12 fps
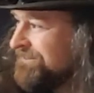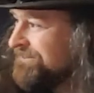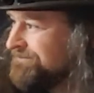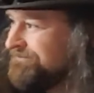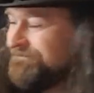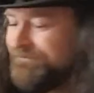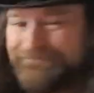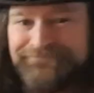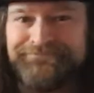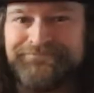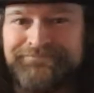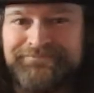It's a metal. I love
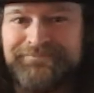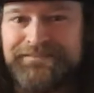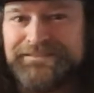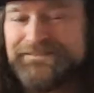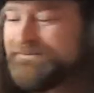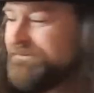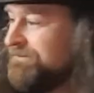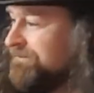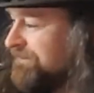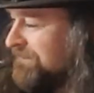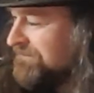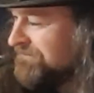it. I love this
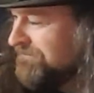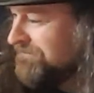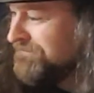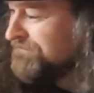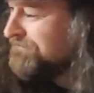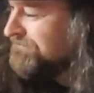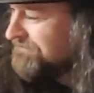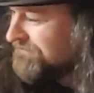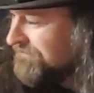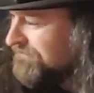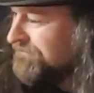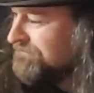guitar. And I
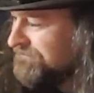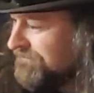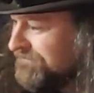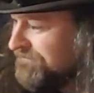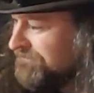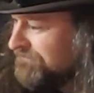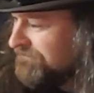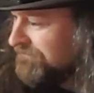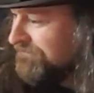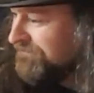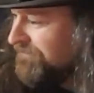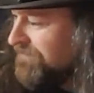want to get the wine coloured
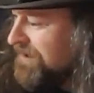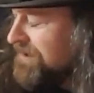one.